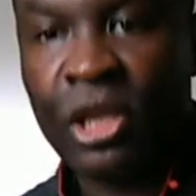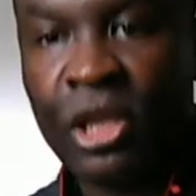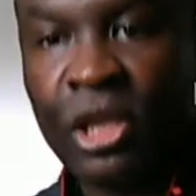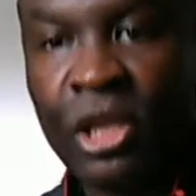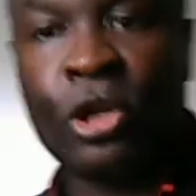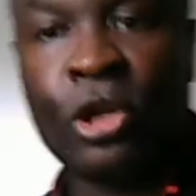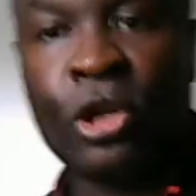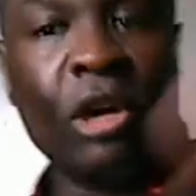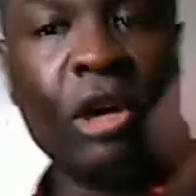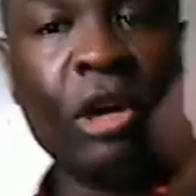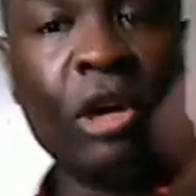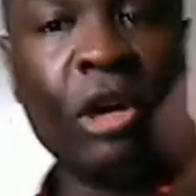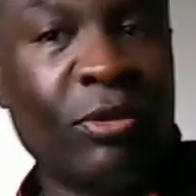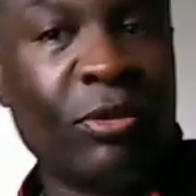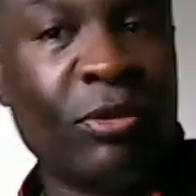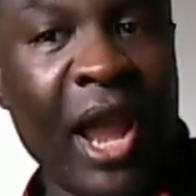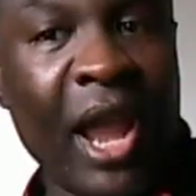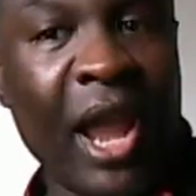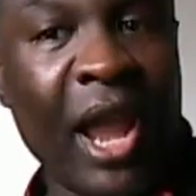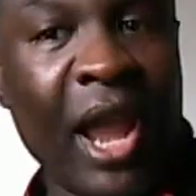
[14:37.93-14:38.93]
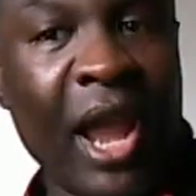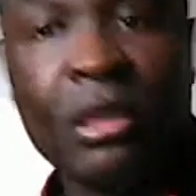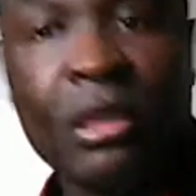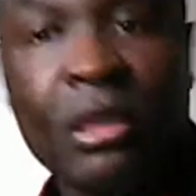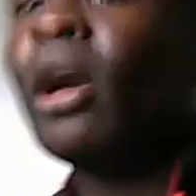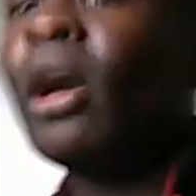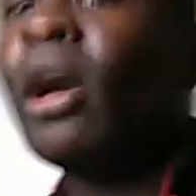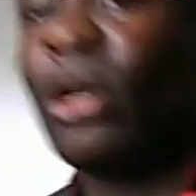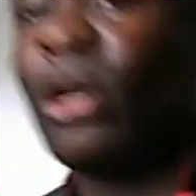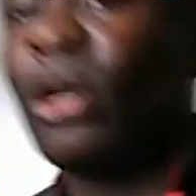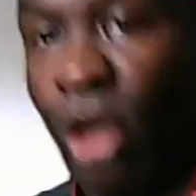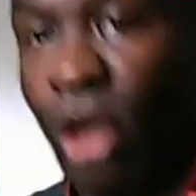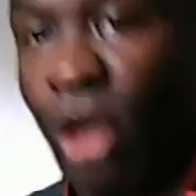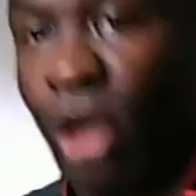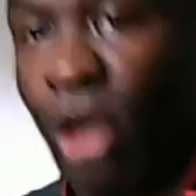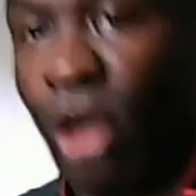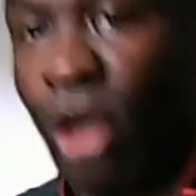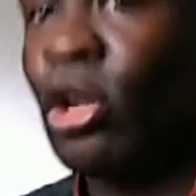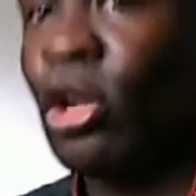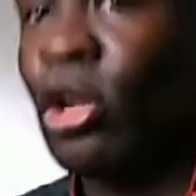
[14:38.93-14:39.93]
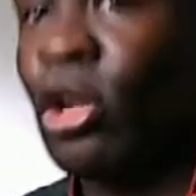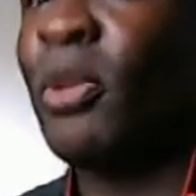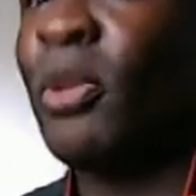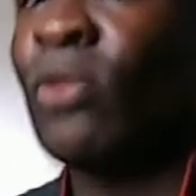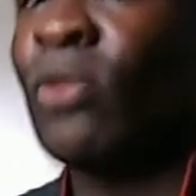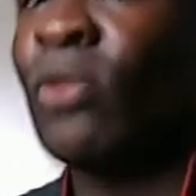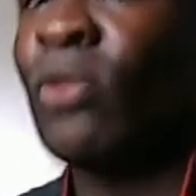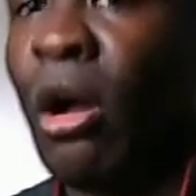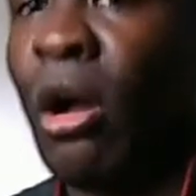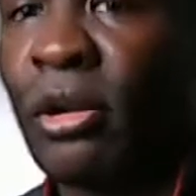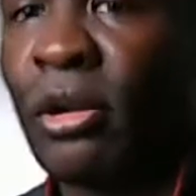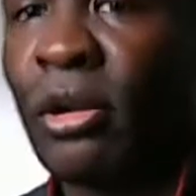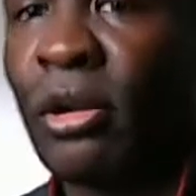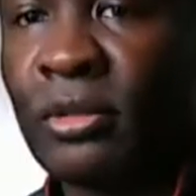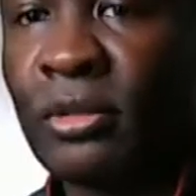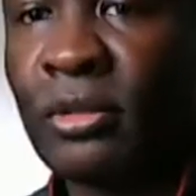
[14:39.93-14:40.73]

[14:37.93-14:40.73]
Could be right, could also be wrong.